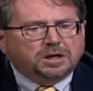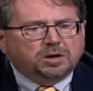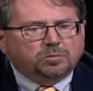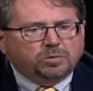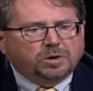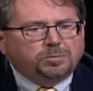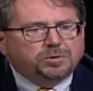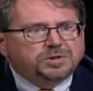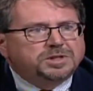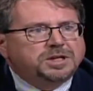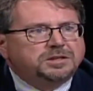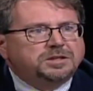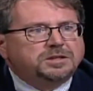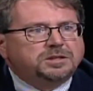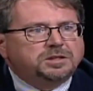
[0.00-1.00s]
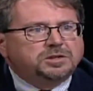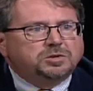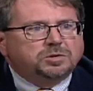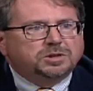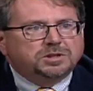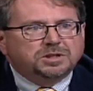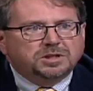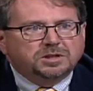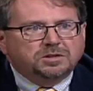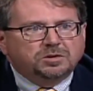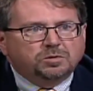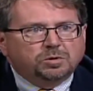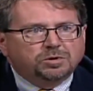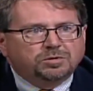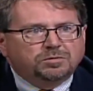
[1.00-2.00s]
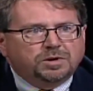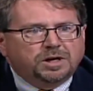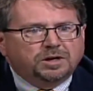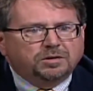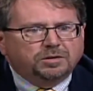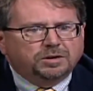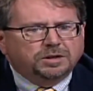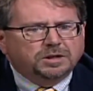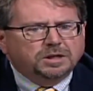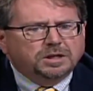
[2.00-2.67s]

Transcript: representing districts in the north of Ireland,